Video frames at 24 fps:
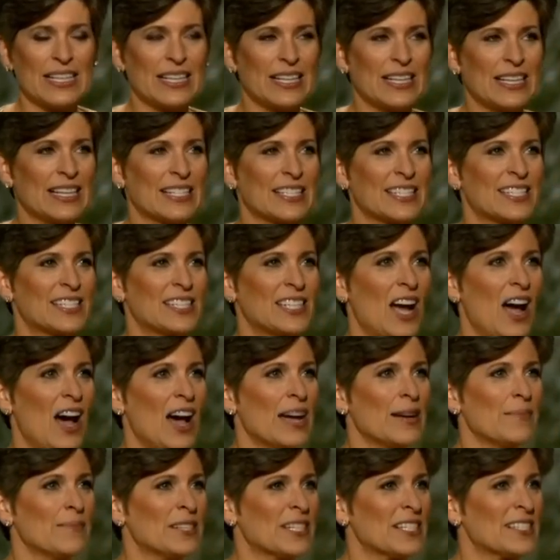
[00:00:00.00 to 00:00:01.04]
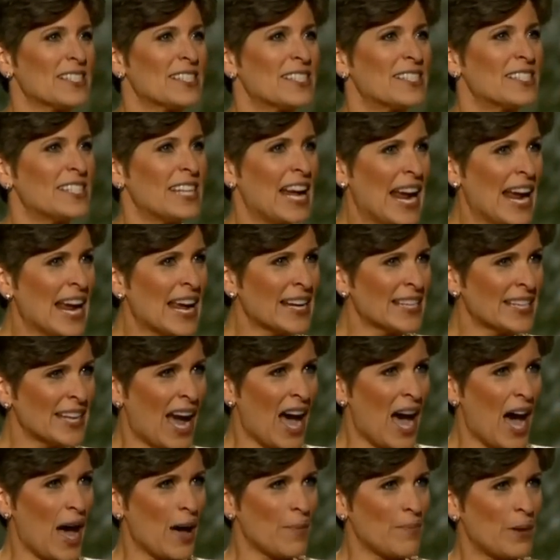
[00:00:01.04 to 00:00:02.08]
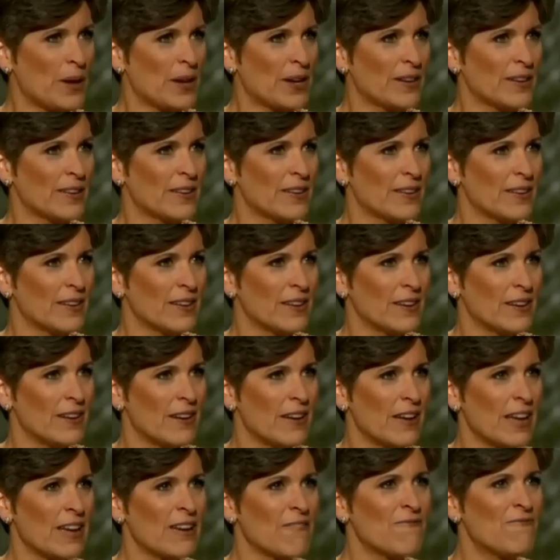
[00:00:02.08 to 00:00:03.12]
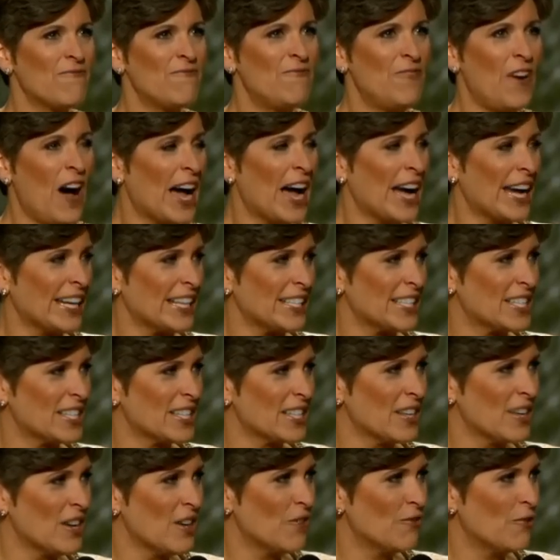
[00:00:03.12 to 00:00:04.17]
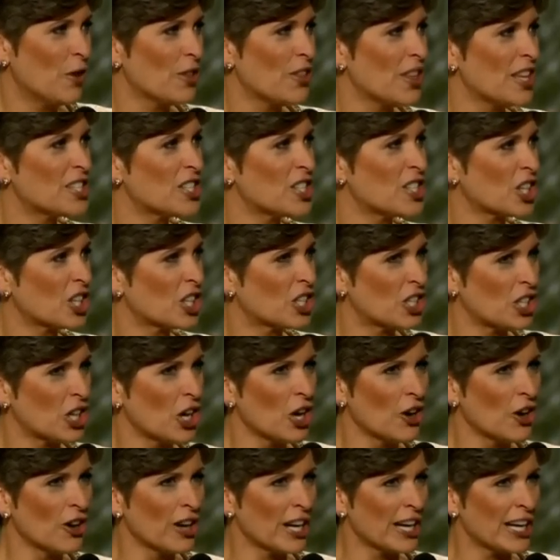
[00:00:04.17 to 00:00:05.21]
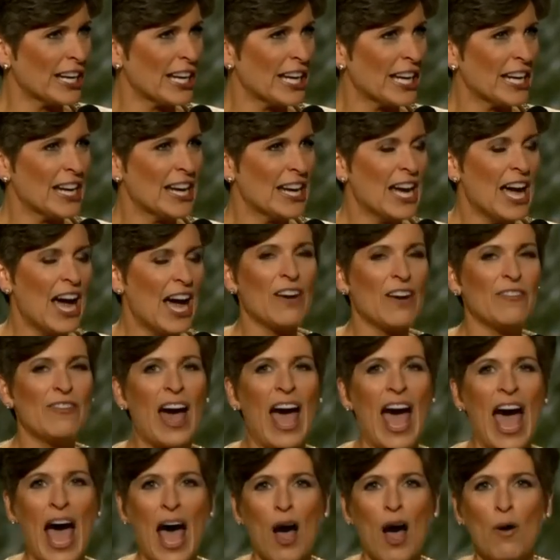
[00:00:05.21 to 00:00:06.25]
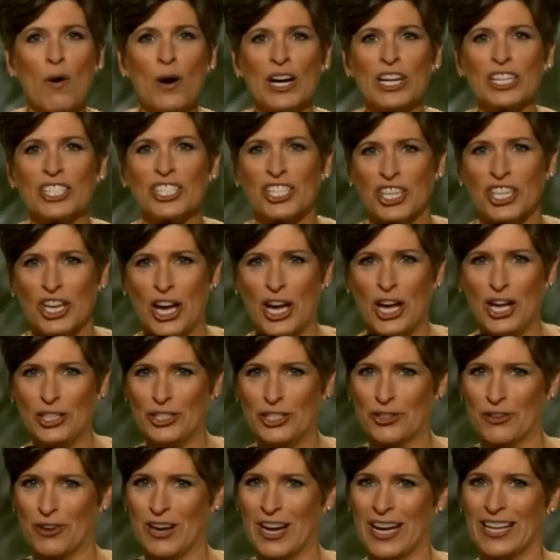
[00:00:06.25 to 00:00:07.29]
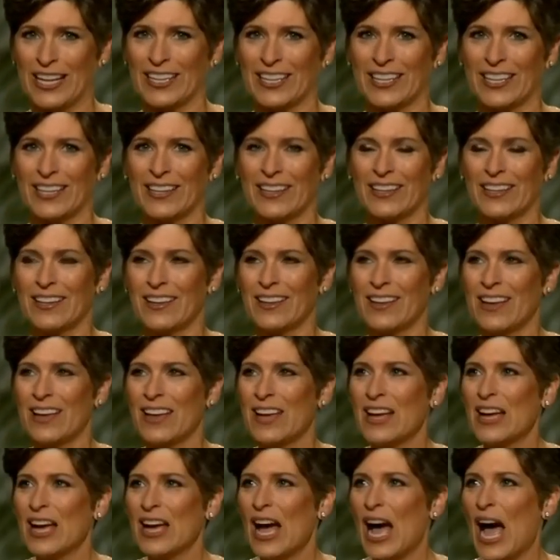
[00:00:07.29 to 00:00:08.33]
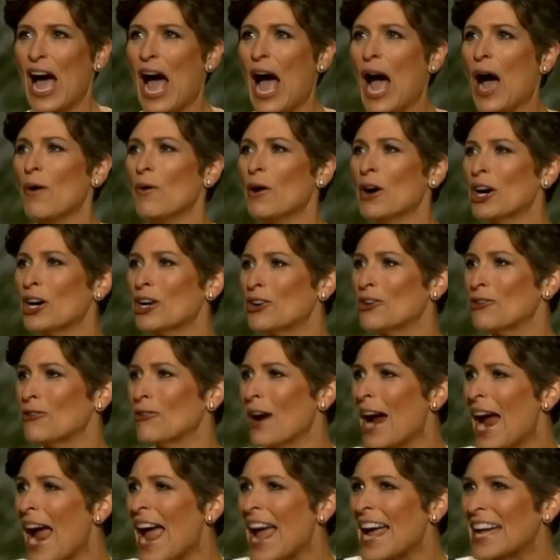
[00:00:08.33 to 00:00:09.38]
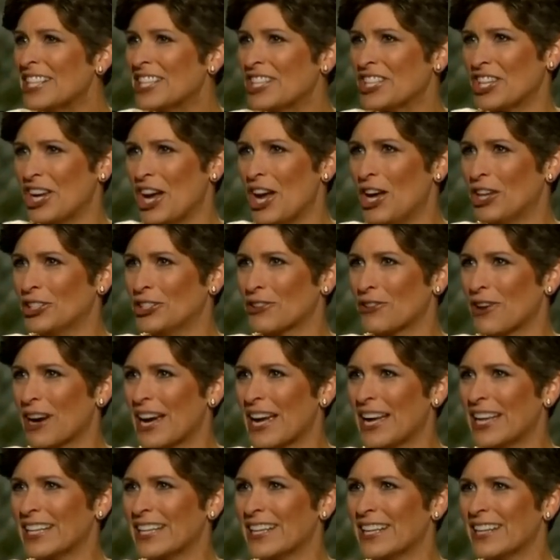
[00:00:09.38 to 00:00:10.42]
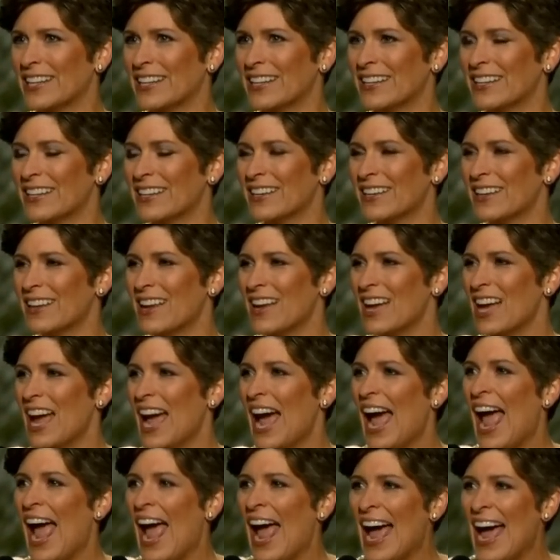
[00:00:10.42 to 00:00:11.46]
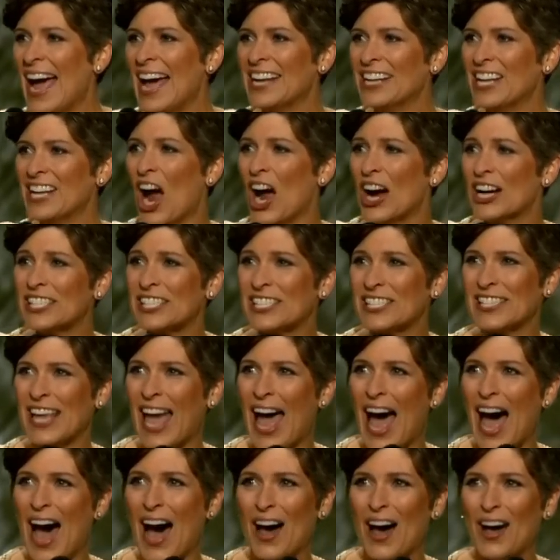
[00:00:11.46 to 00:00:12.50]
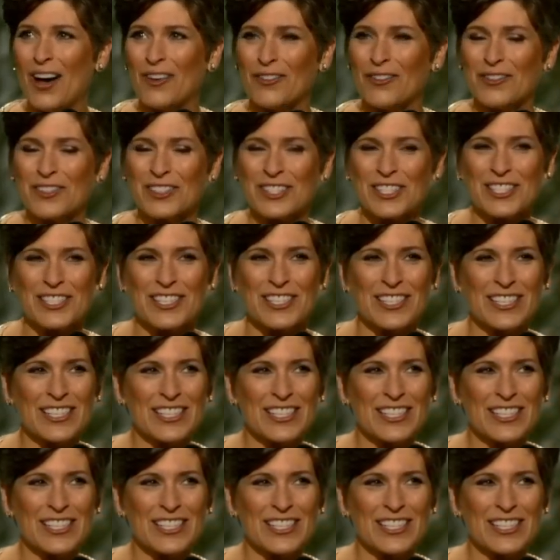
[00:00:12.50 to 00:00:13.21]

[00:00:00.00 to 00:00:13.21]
It's time to stand up and fight for the security of our children, our grandchildren, and ourselves.